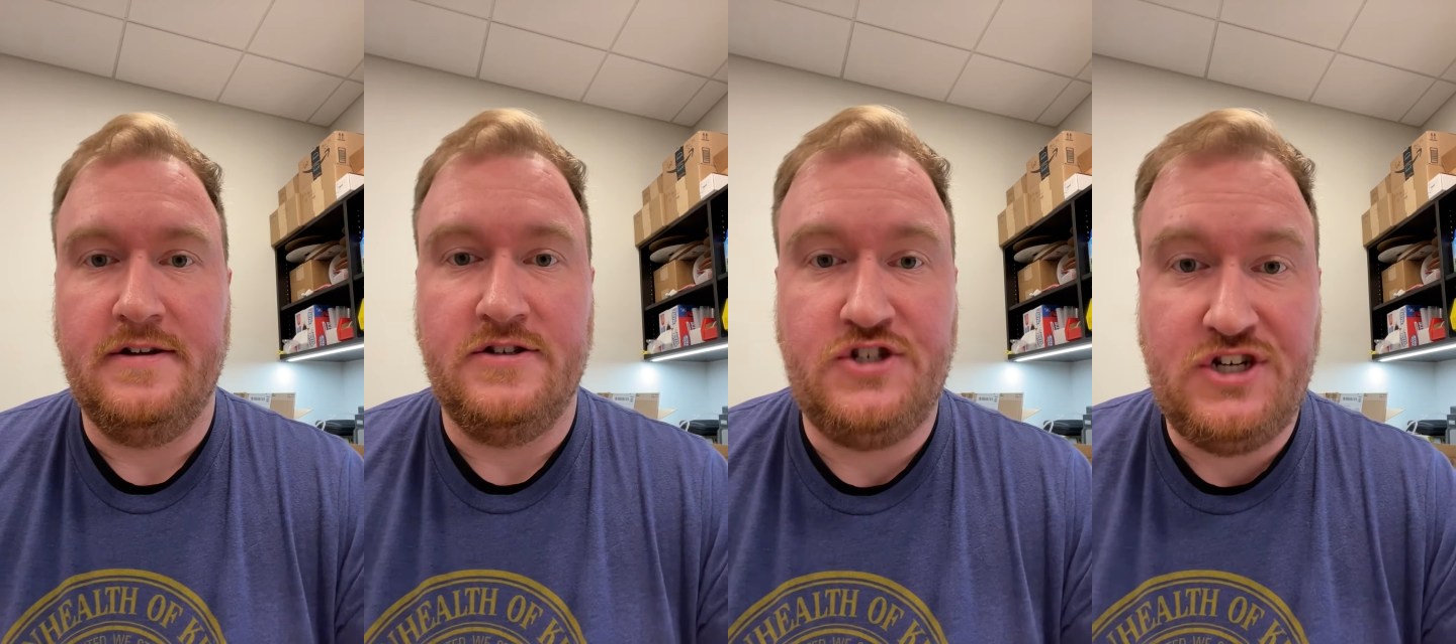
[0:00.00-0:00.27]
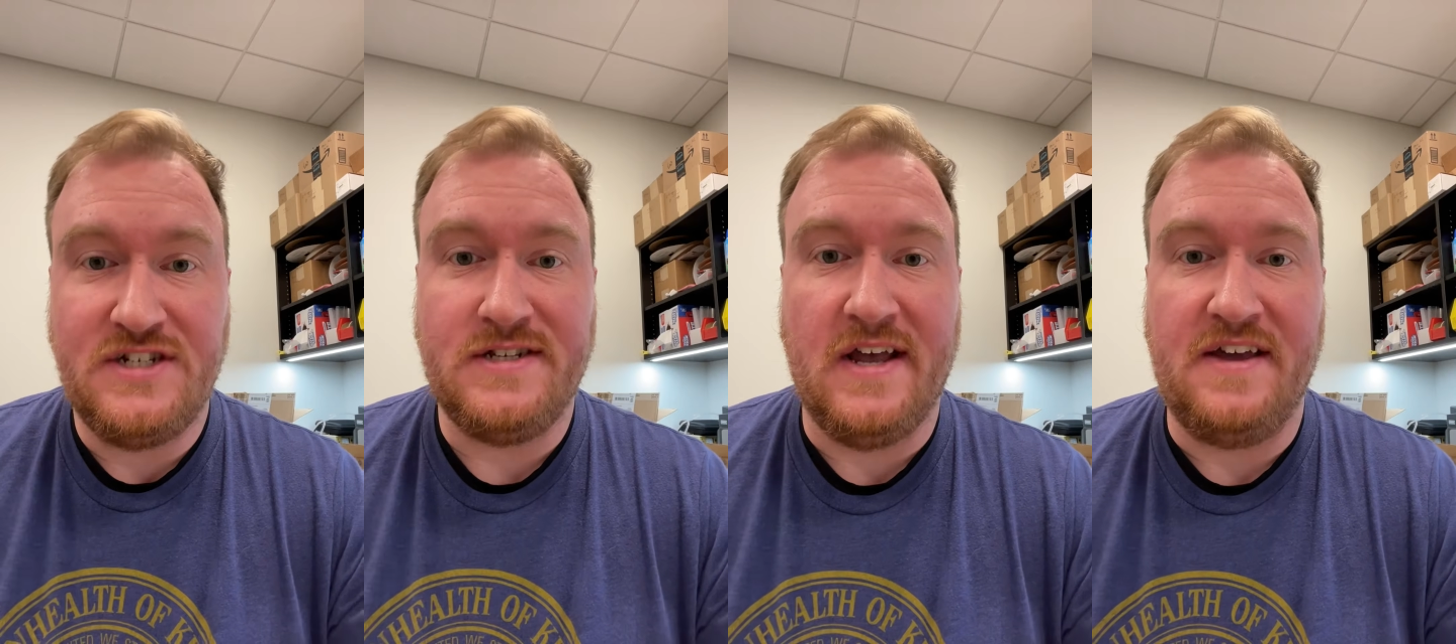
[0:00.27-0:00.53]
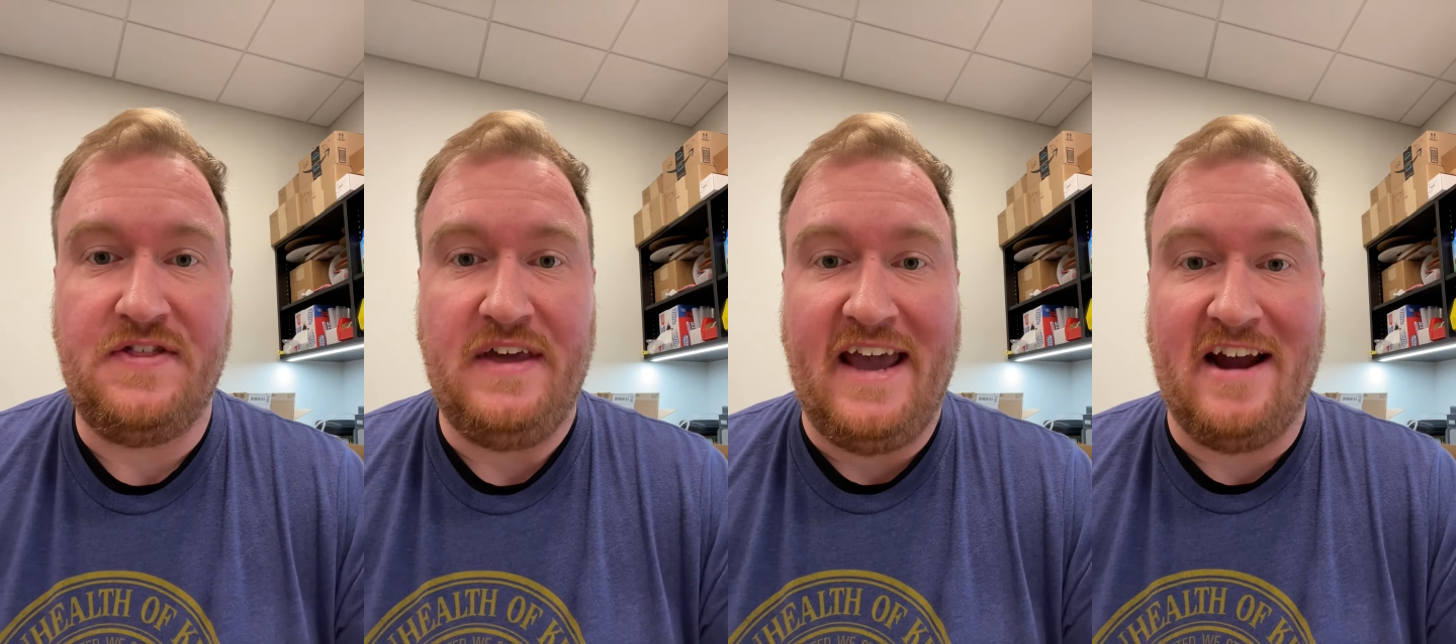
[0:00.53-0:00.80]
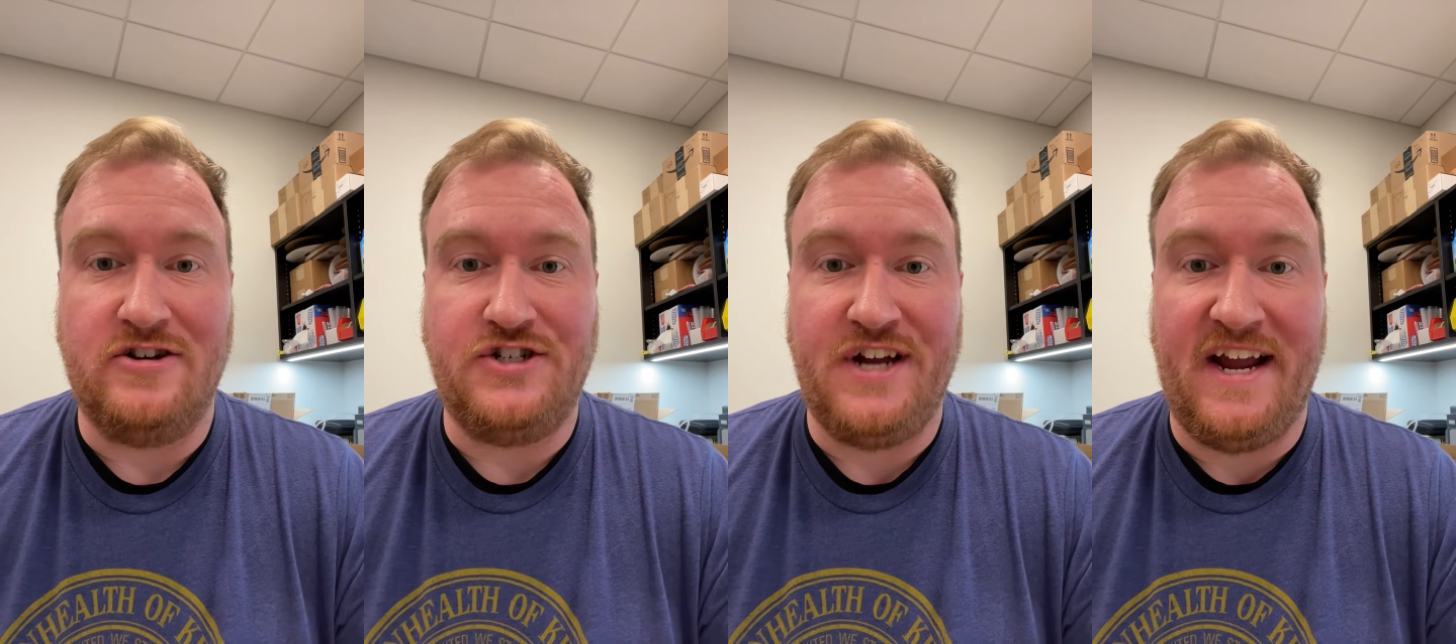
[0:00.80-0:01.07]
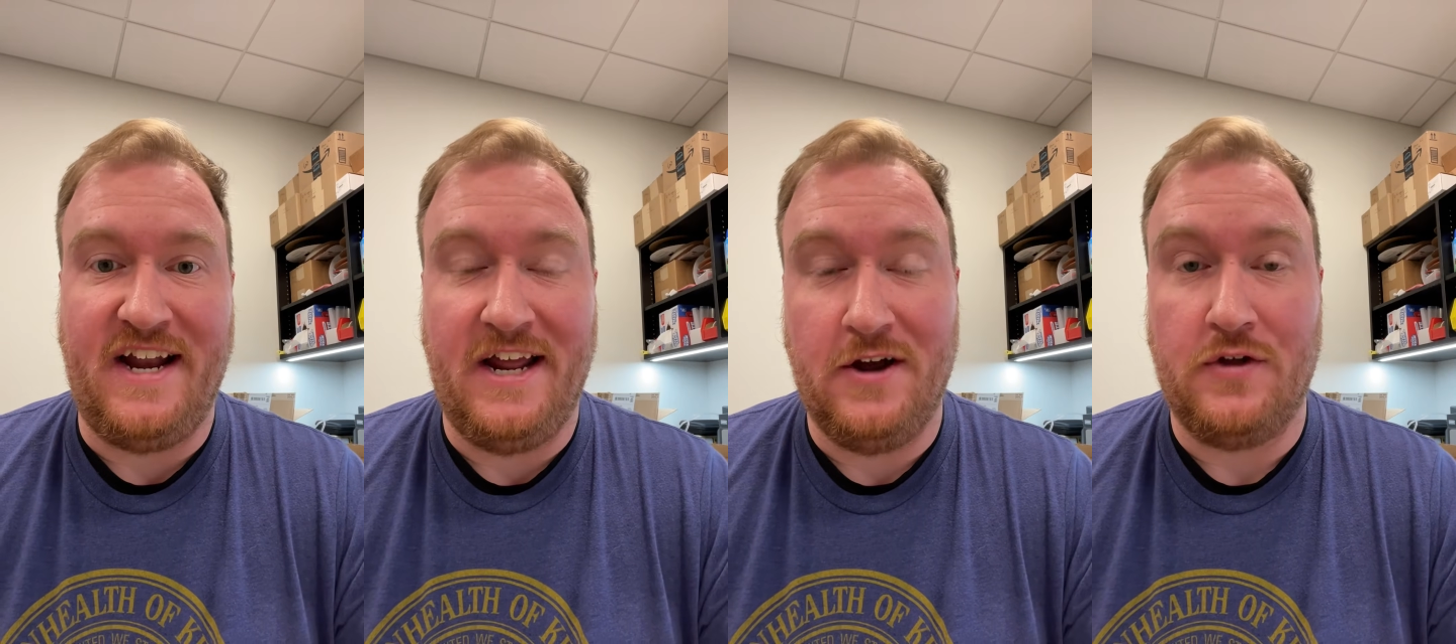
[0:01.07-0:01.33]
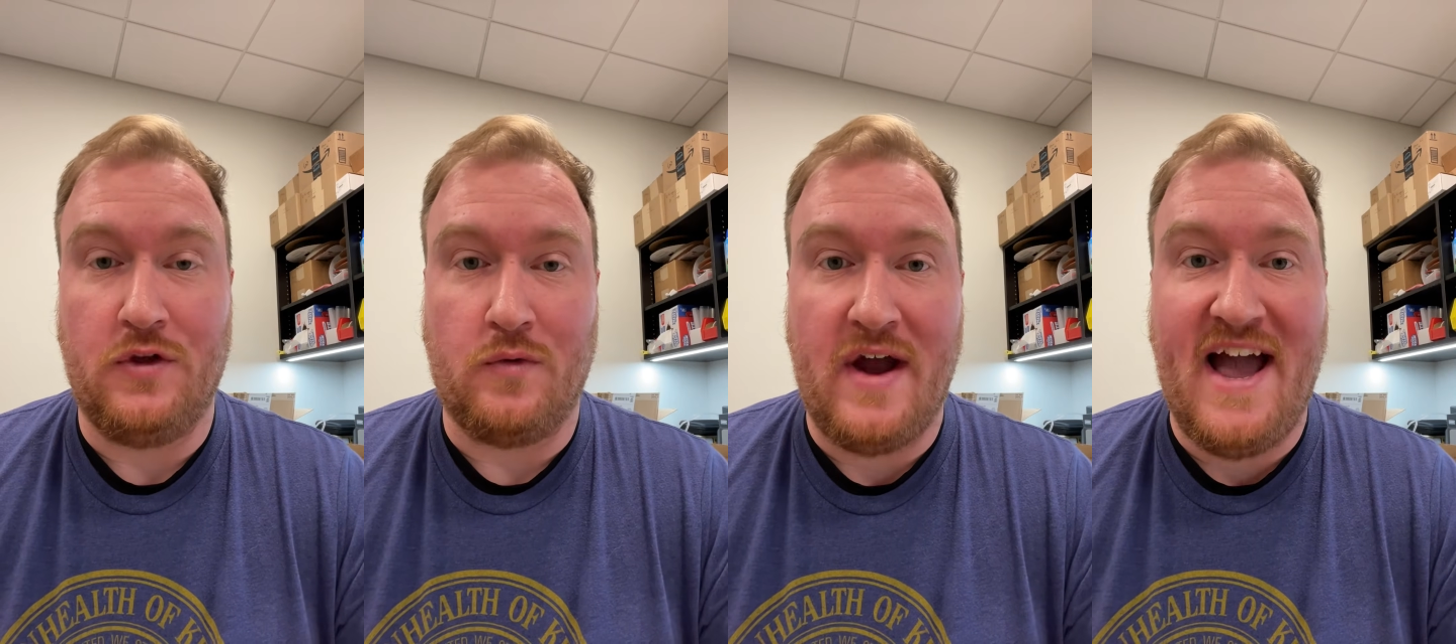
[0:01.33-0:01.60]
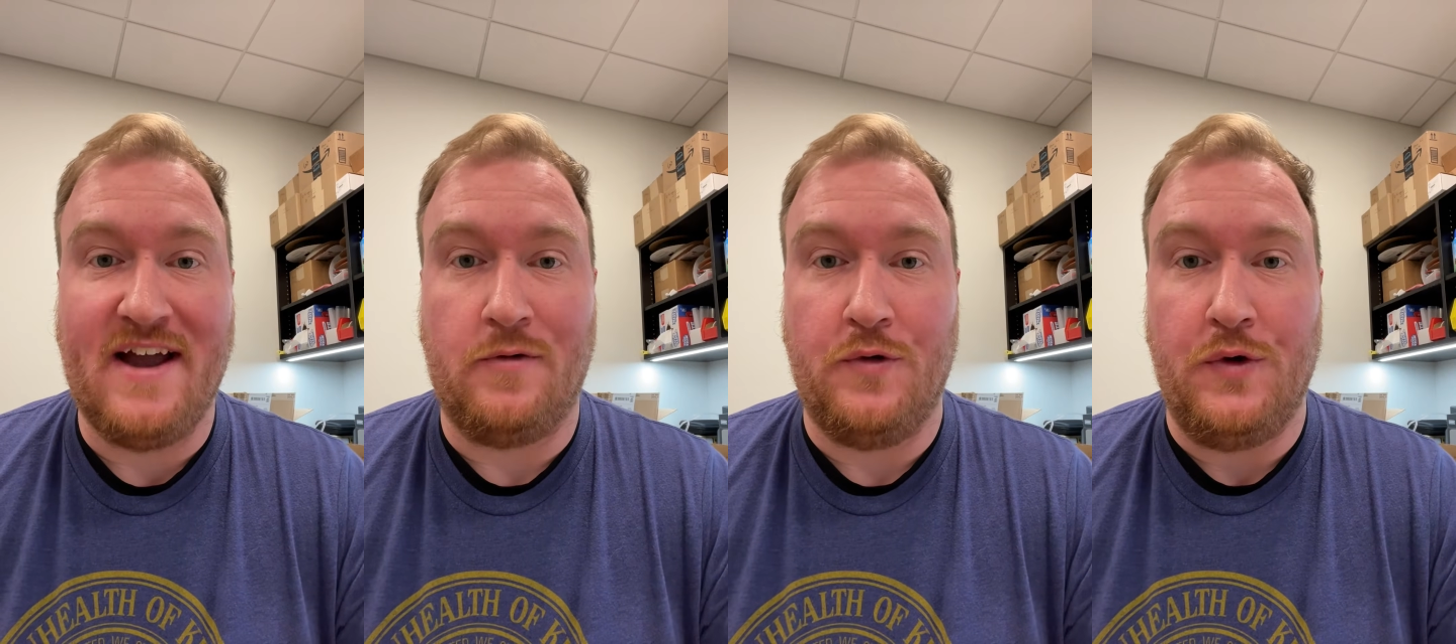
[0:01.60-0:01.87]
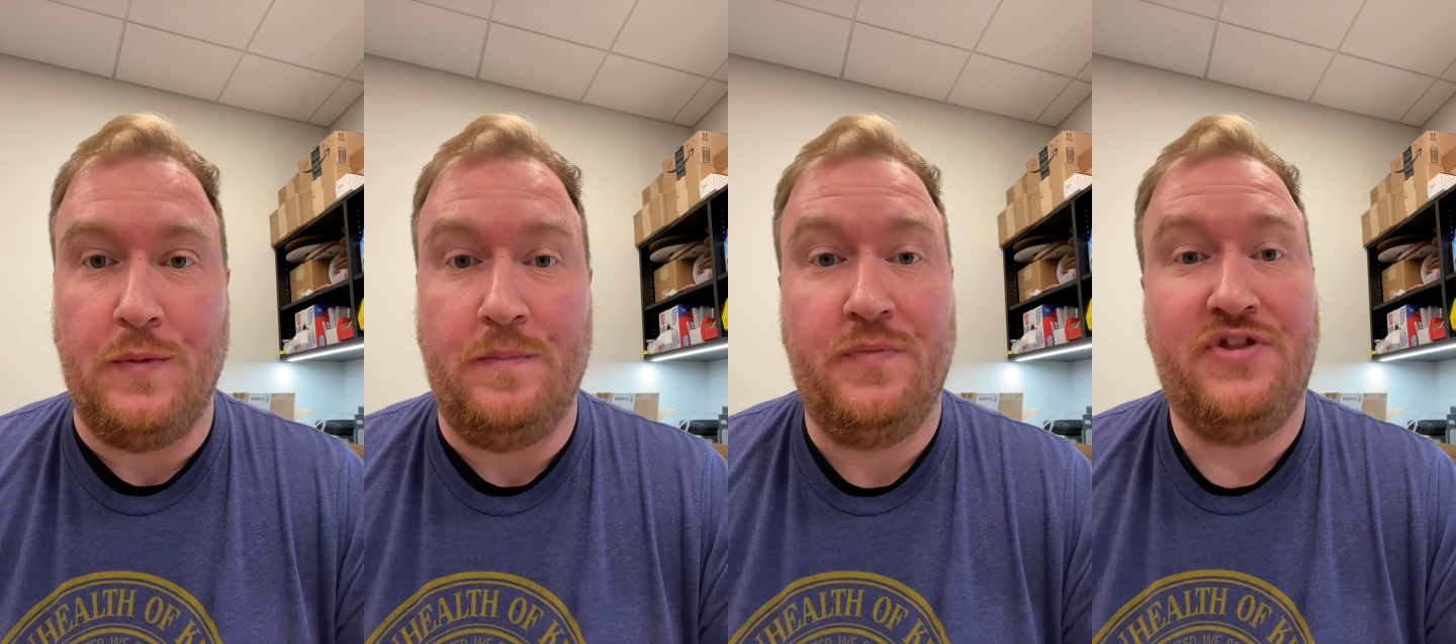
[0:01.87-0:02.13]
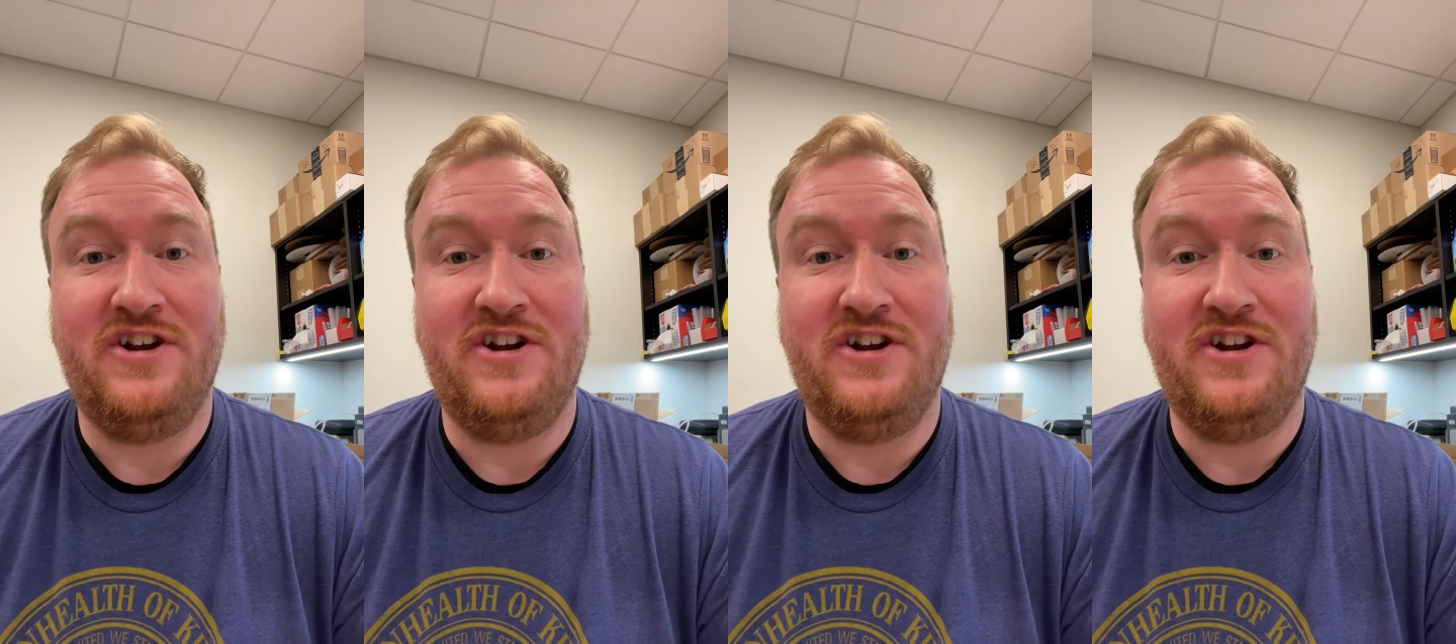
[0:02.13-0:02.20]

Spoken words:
Just like the air chain here in the rack room,